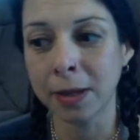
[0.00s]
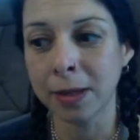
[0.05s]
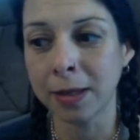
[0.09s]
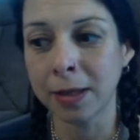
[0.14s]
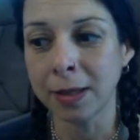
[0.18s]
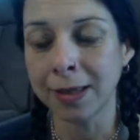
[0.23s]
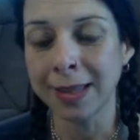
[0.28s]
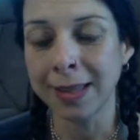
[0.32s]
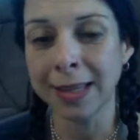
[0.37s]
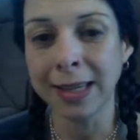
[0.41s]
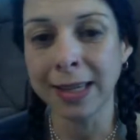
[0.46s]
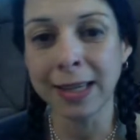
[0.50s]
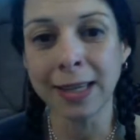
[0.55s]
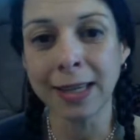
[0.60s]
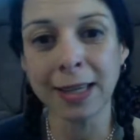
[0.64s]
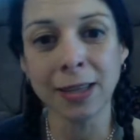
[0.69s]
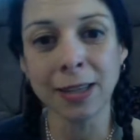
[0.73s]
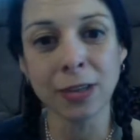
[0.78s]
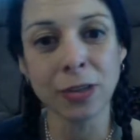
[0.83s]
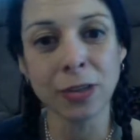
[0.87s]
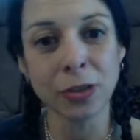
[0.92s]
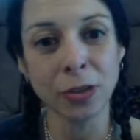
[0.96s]

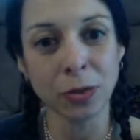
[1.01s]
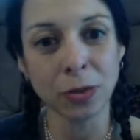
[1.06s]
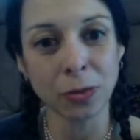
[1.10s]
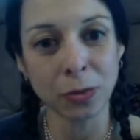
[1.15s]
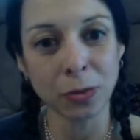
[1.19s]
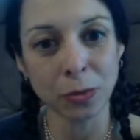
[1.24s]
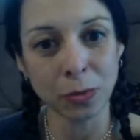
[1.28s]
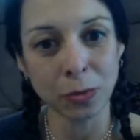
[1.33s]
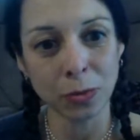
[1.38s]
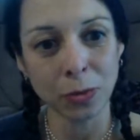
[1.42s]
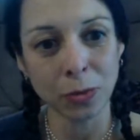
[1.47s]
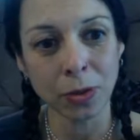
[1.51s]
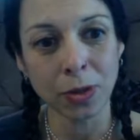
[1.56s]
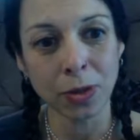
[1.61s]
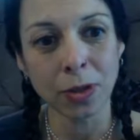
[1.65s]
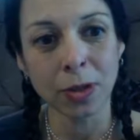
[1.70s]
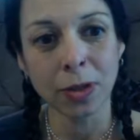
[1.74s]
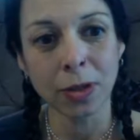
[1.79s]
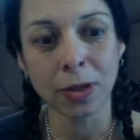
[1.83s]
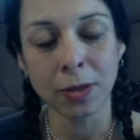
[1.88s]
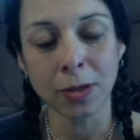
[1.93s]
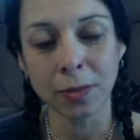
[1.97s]
needing to,
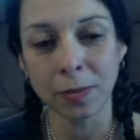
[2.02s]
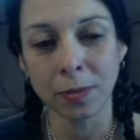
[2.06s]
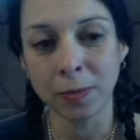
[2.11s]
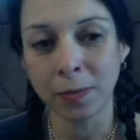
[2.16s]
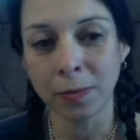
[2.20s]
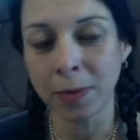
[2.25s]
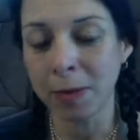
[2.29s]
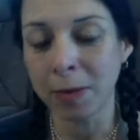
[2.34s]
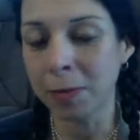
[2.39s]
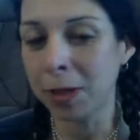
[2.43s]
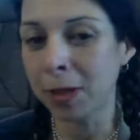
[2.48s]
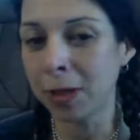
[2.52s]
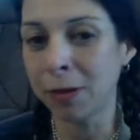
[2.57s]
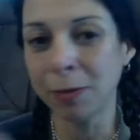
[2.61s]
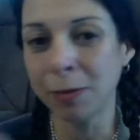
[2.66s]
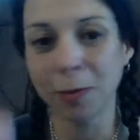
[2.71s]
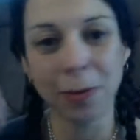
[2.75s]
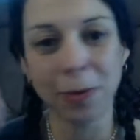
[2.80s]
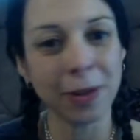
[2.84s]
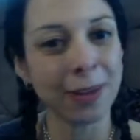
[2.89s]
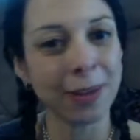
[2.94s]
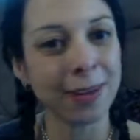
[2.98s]
maybe
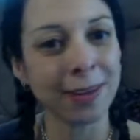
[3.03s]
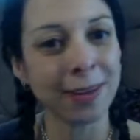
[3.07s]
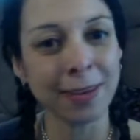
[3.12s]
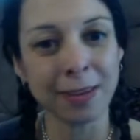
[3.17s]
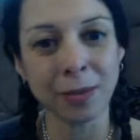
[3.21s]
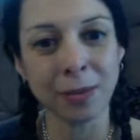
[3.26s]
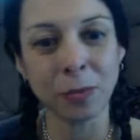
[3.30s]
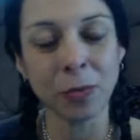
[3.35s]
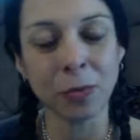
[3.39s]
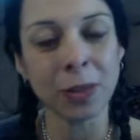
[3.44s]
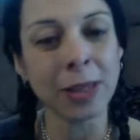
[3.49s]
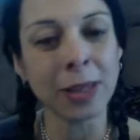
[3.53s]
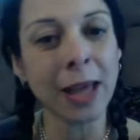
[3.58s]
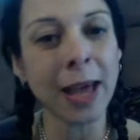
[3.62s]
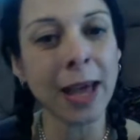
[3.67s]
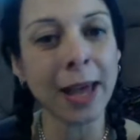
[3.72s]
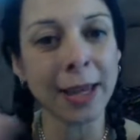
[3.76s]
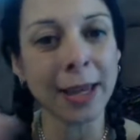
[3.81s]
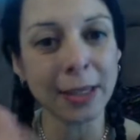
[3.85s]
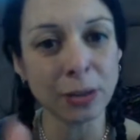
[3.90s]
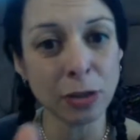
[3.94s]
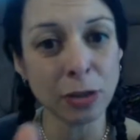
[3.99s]
you've been
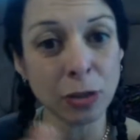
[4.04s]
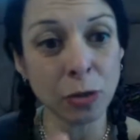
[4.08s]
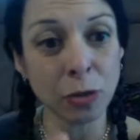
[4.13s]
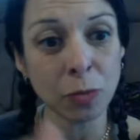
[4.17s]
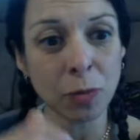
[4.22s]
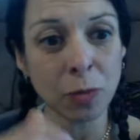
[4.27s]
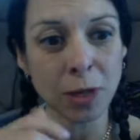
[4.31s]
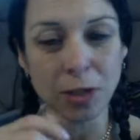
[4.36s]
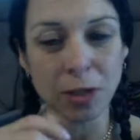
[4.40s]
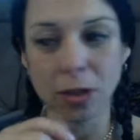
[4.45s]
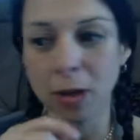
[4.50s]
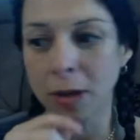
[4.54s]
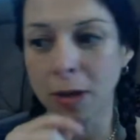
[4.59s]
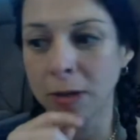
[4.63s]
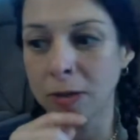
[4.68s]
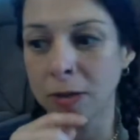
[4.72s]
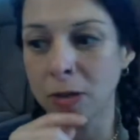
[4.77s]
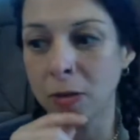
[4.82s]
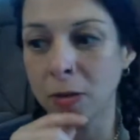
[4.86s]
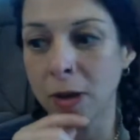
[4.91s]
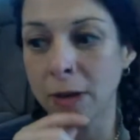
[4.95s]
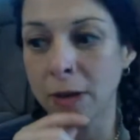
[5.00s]
relying too
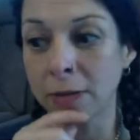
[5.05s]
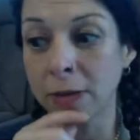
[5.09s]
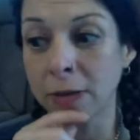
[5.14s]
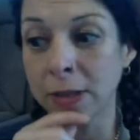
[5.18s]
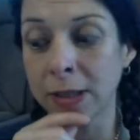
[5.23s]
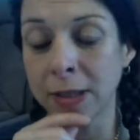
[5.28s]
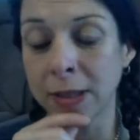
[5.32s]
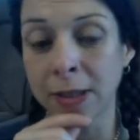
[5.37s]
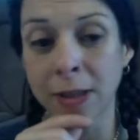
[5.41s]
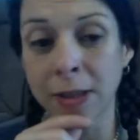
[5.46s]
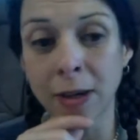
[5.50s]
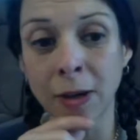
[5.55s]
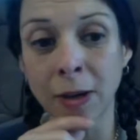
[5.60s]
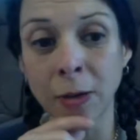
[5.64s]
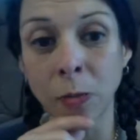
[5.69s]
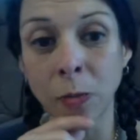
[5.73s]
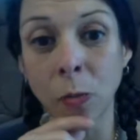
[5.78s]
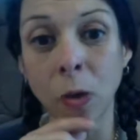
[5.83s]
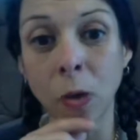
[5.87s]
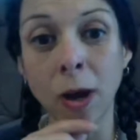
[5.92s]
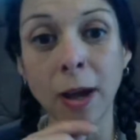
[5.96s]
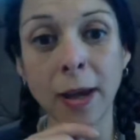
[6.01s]
heavily
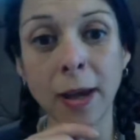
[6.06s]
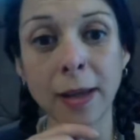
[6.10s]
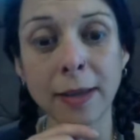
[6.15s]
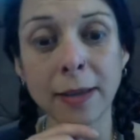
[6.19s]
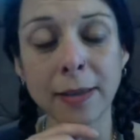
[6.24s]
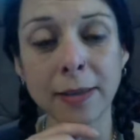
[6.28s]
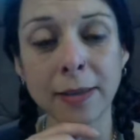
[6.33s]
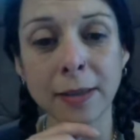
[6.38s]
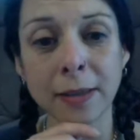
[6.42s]
on one.